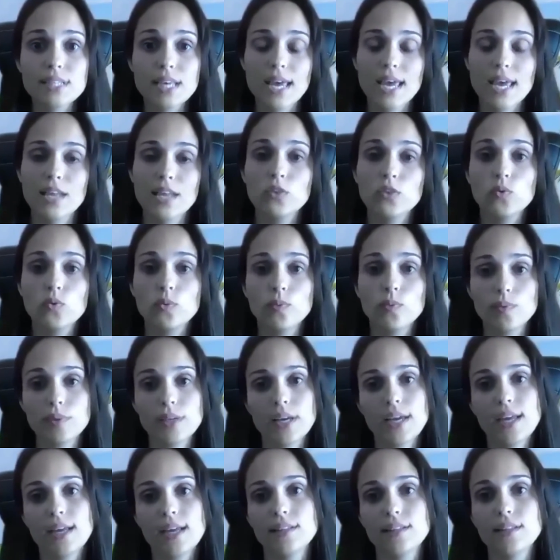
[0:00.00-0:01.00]
and
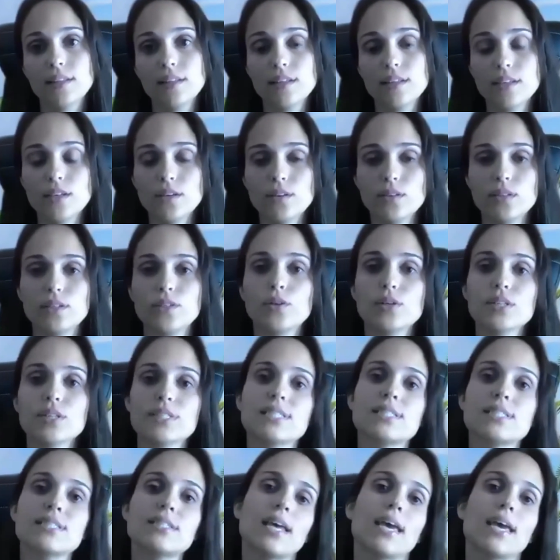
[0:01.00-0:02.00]
your
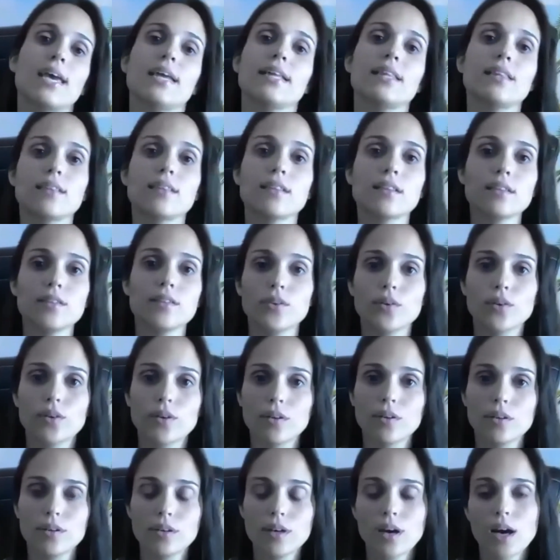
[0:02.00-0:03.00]
state,
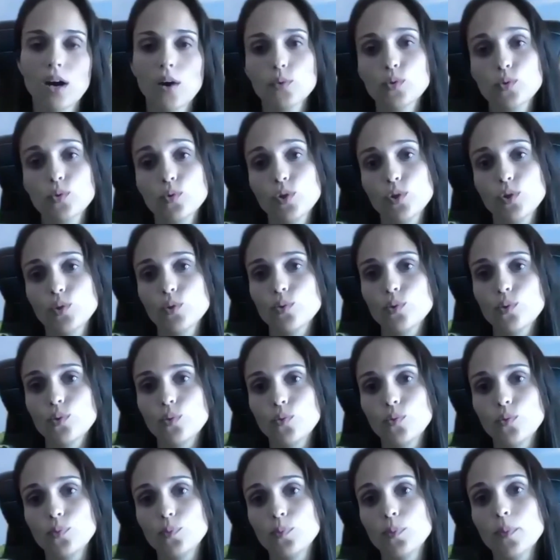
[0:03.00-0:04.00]
your how do you
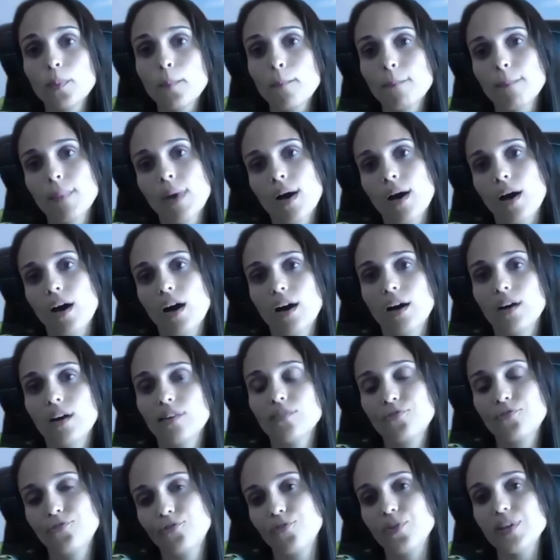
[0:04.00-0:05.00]

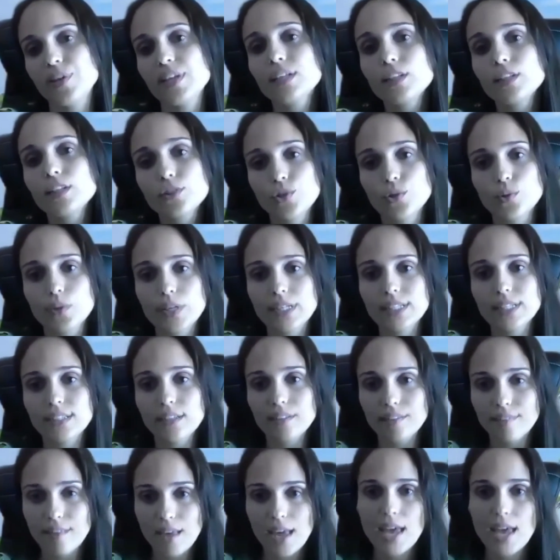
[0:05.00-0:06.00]
feel during the
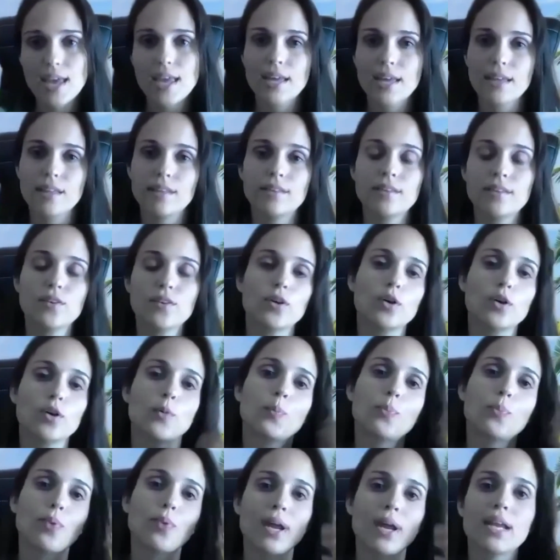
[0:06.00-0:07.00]
day and your
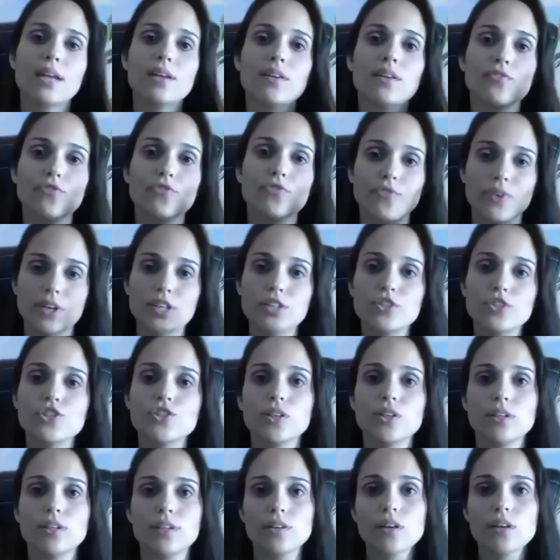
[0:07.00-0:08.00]
brain
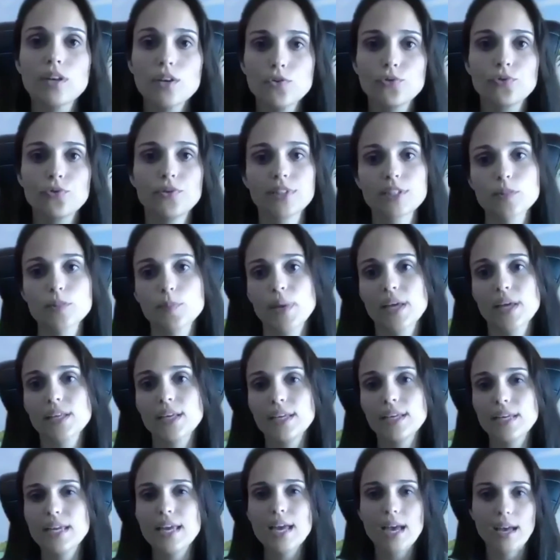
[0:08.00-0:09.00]
function feels better.
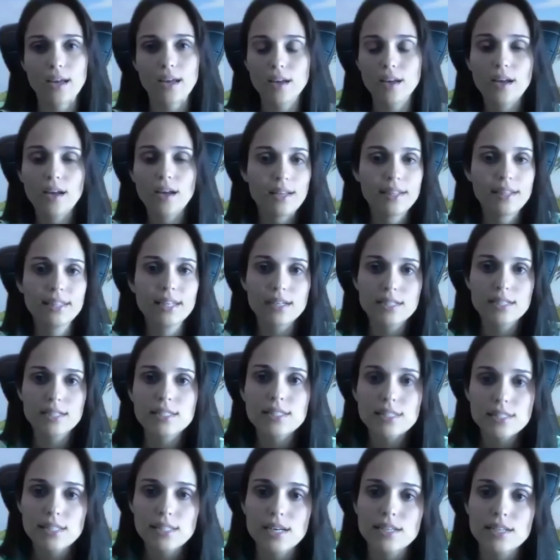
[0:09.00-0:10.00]
Yeah, there's
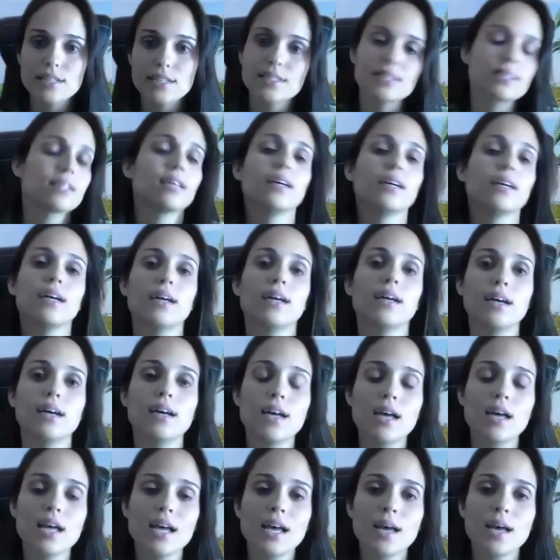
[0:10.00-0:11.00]

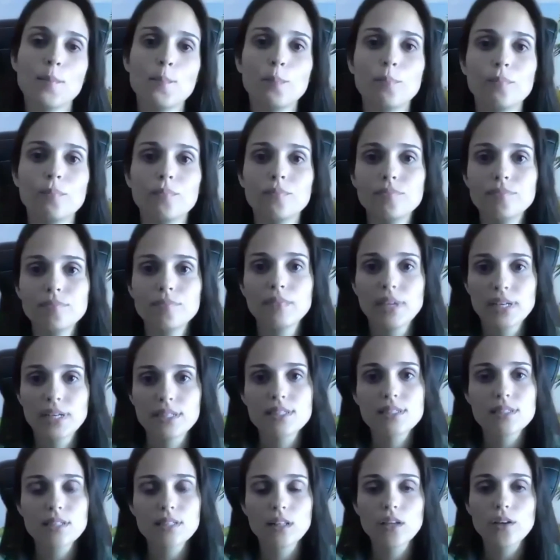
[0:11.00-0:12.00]

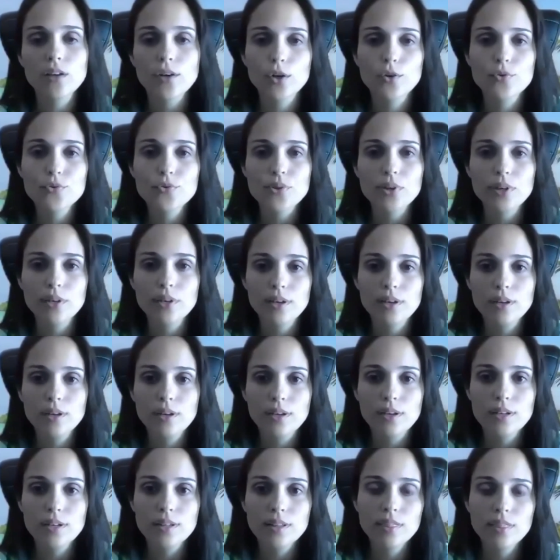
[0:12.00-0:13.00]
a lot of
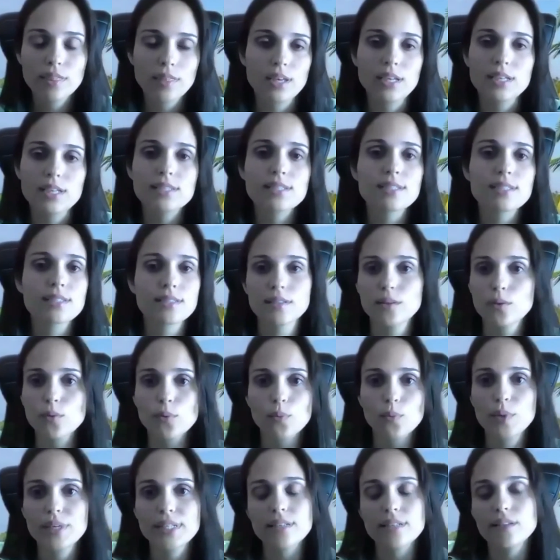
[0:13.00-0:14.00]
things
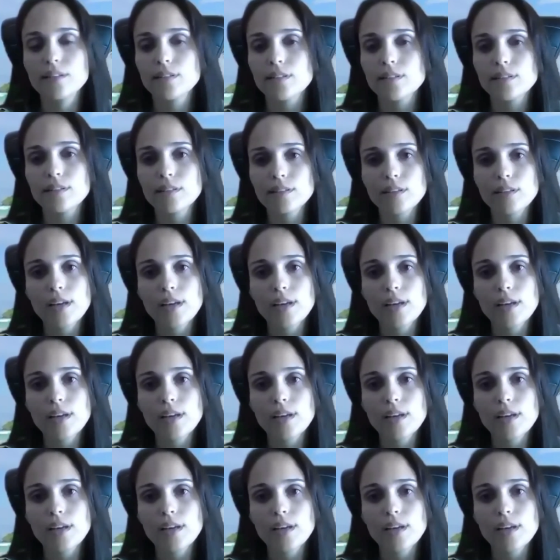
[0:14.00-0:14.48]
written,